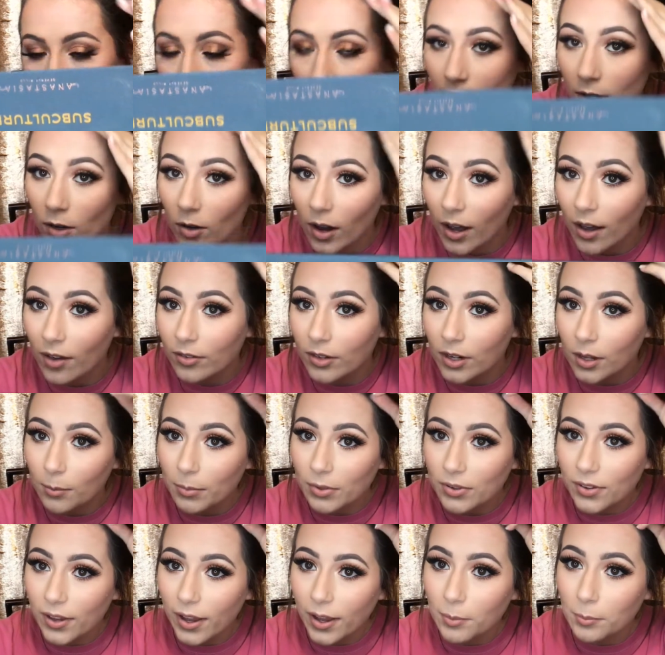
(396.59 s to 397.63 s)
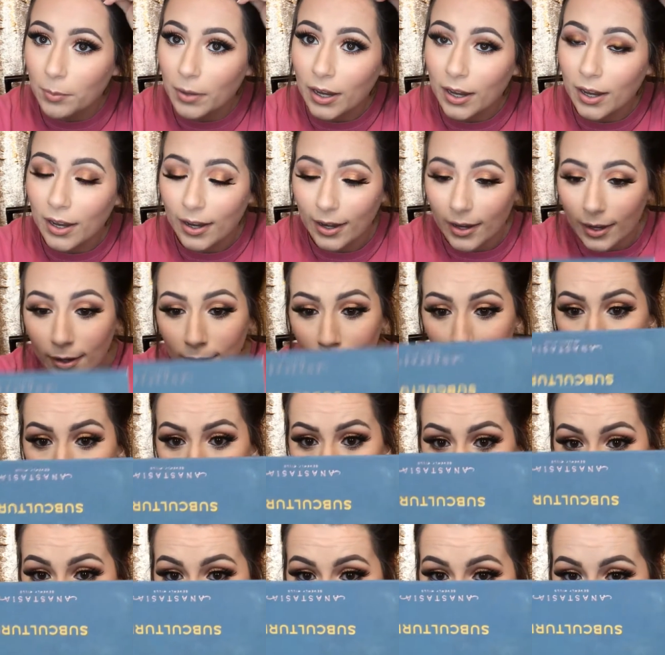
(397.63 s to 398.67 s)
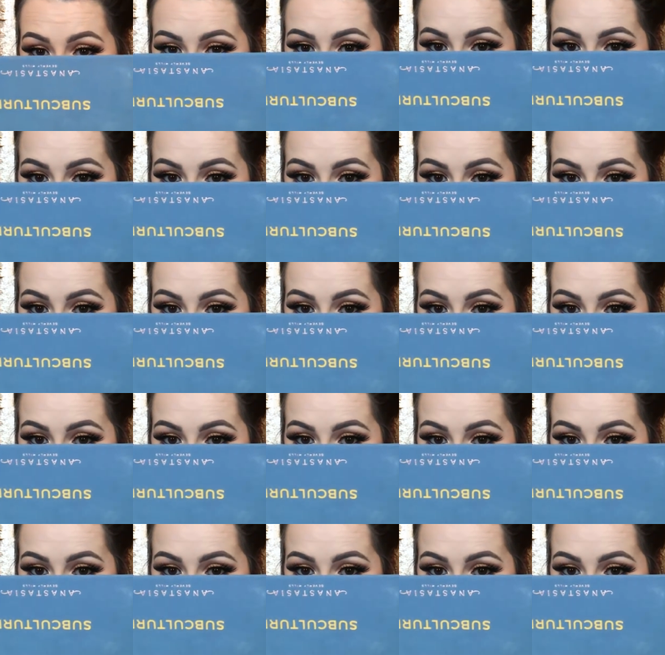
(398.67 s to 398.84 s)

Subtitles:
I don't have any beside me, and